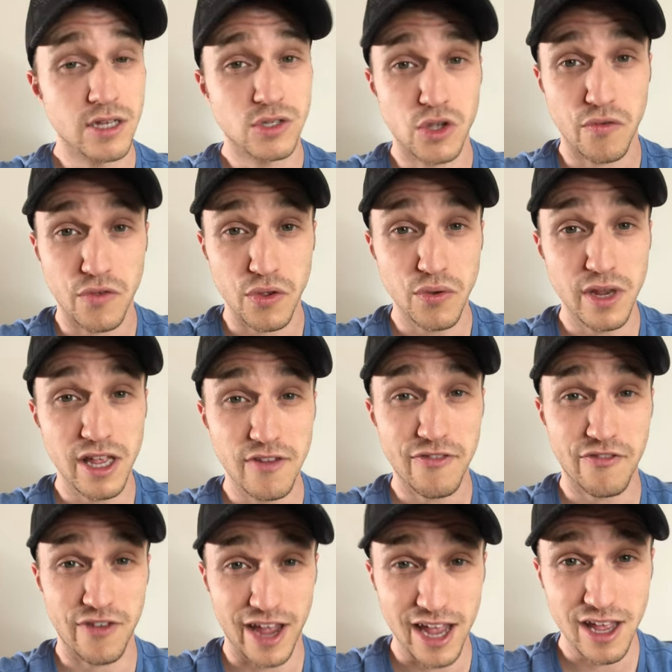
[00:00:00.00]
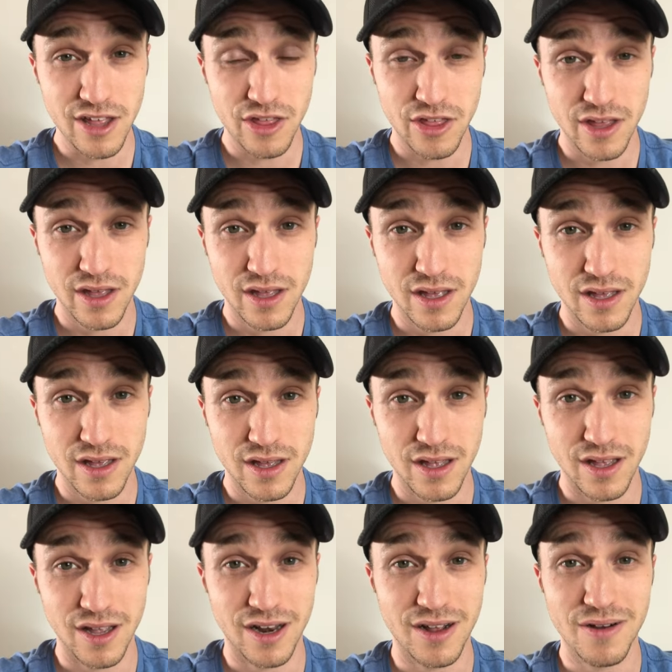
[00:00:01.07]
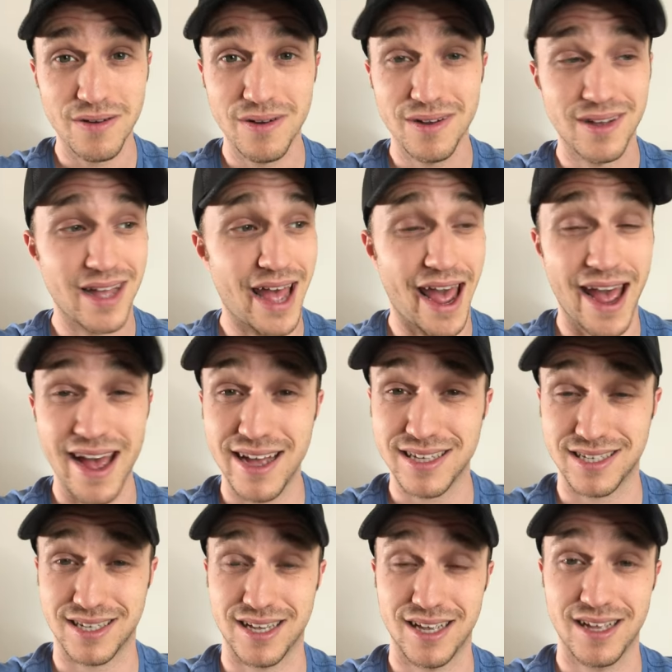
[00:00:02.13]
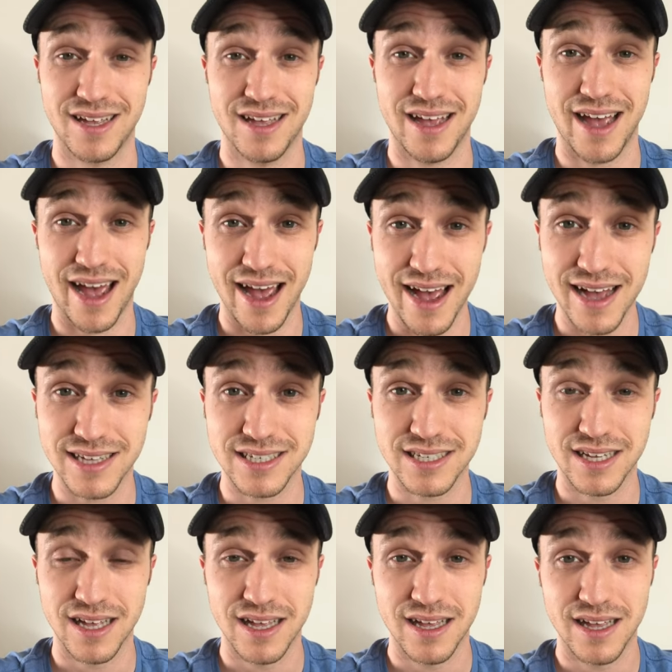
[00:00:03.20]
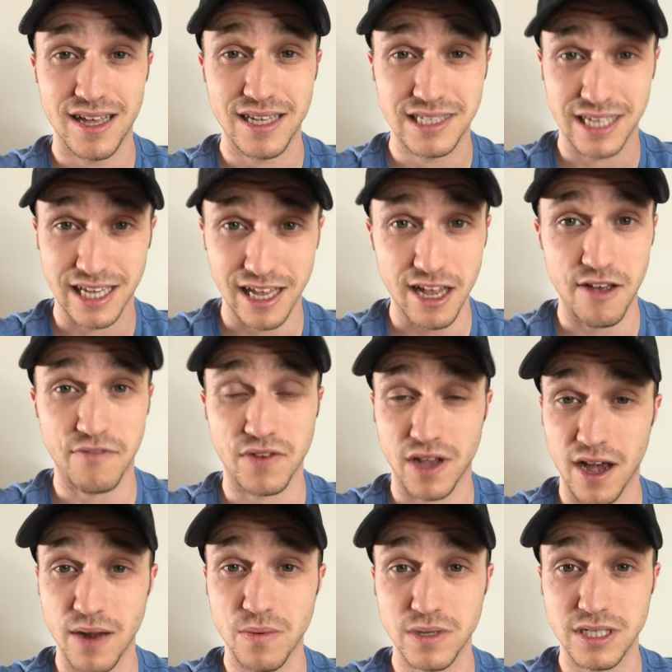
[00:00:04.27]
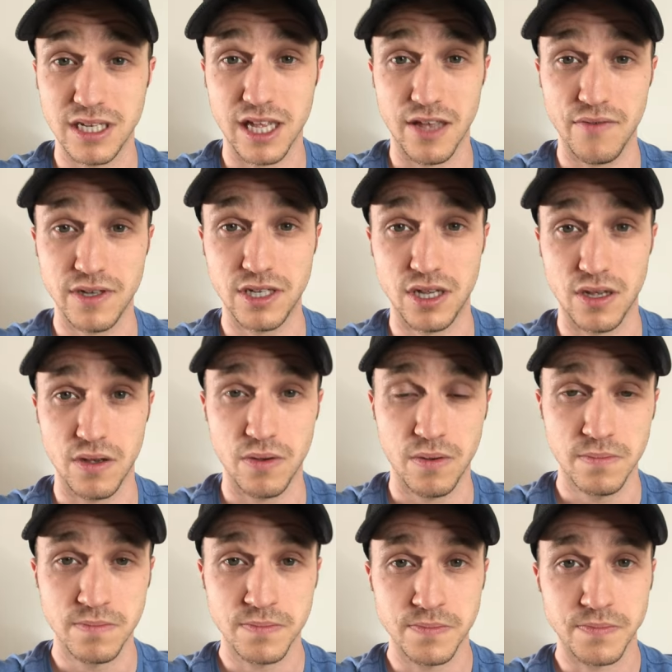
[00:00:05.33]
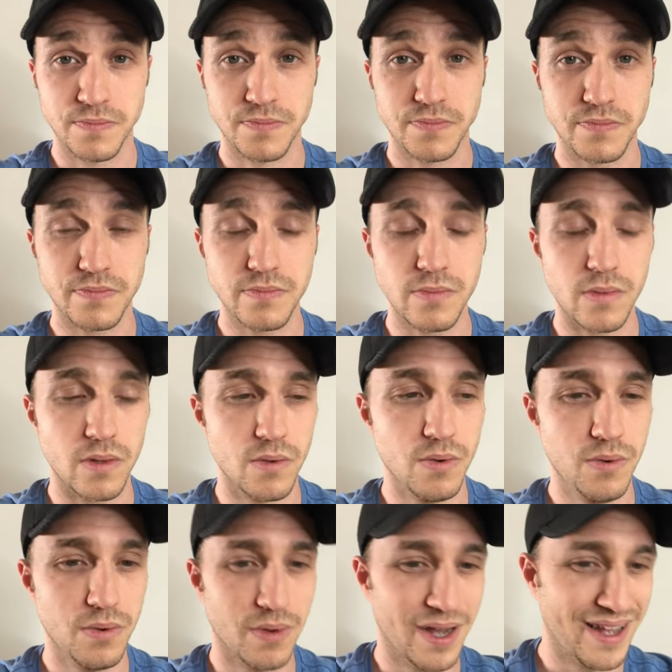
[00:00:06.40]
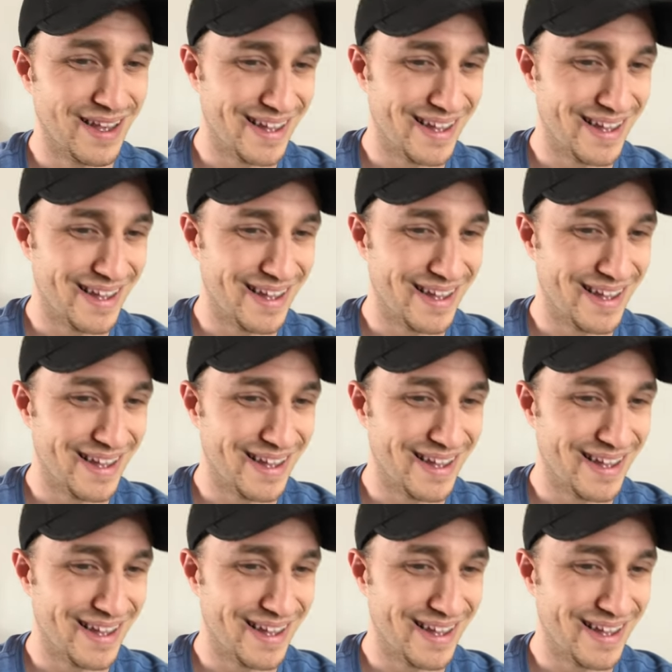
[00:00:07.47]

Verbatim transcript: So if you need faith, you know, ask, ask it's a gift. God wants to give it to you. Who?